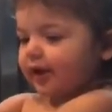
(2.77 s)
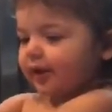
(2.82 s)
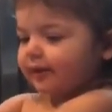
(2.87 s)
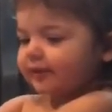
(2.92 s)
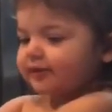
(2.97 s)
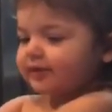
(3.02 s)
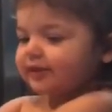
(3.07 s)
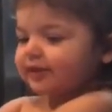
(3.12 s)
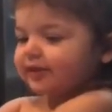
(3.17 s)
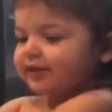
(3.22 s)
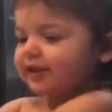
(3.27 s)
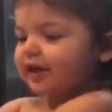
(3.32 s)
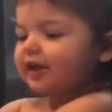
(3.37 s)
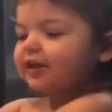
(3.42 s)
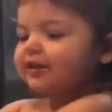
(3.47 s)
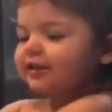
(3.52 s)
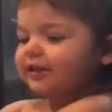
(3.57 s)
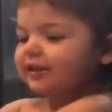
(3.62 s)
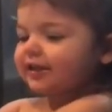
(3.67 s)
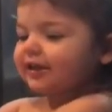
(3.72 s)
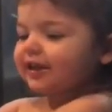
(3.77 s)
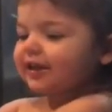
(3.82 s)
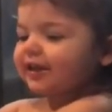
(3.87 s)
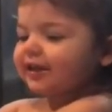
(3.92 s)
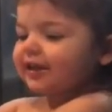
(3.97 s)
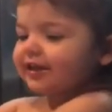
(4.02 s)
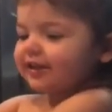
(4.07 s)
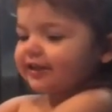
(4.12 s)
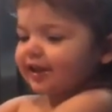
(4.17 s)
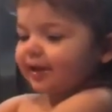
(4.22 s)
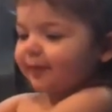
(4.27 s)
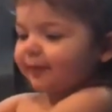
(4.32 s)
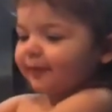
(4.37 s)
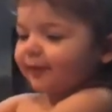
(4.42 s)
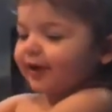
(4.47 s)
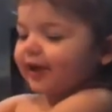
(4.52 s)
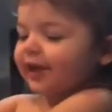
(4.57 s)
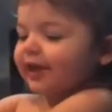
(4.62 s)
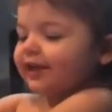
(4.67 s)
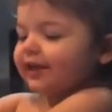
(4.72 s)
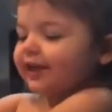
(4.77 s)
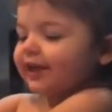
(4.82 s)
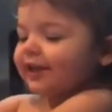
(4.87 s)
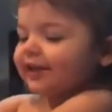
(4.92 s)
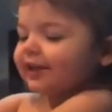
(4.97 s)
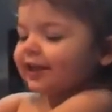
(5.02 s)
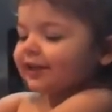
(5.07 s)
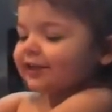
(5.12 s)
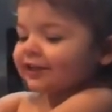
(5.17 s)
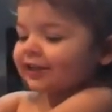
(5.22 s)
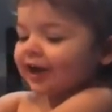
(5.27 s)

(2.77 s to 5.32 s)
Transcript: I'm just getting some rain in the